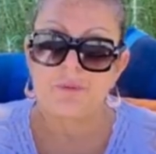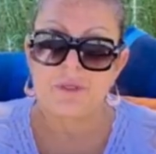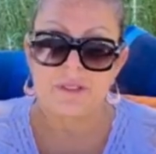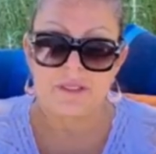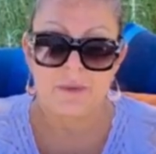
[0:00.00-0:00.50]

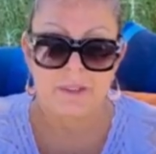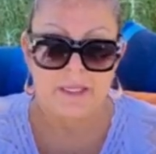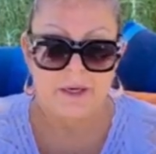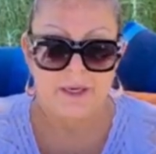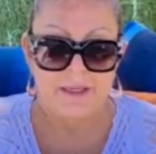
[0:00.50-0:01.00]
homes and
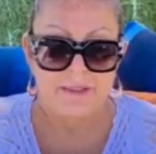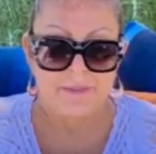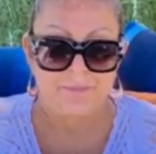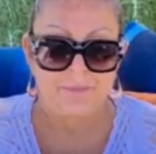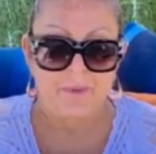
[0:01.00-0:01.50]

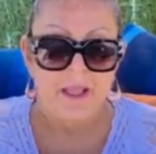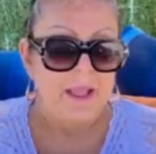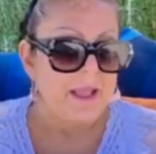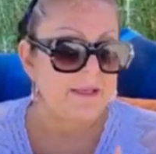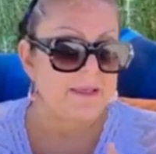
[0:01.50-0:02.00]
cemeteries.
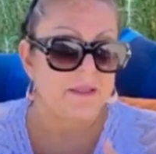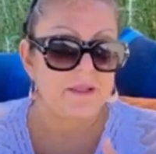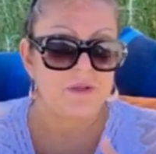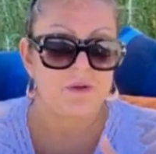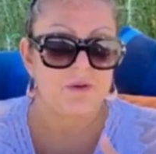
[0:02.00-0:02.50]
And
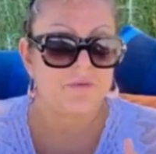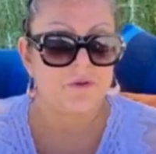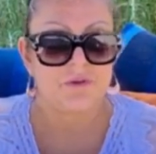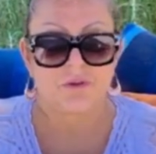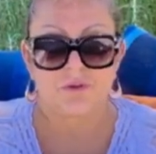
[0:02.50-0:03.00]
death is
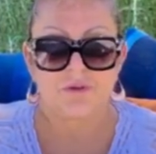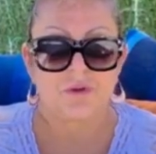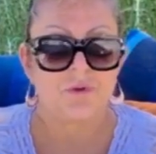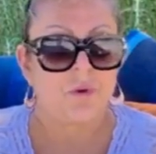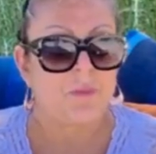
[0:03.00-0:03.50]
universal,
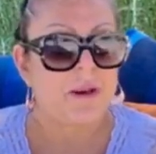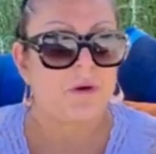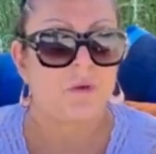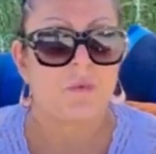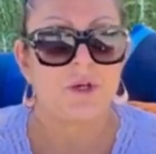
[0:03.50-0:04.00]
so no
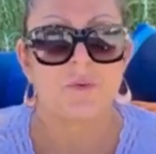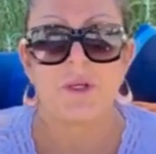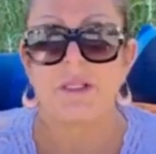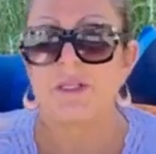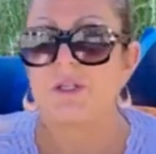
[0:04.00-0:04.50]
matter which
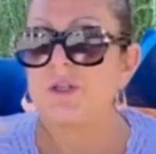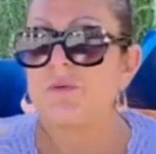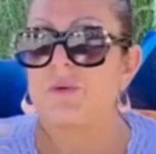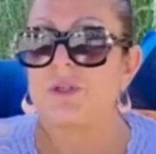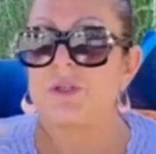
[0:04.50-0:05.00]

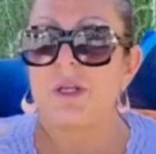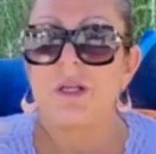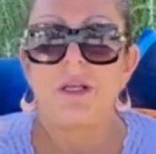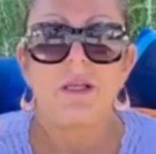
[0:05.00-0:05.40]
religion, which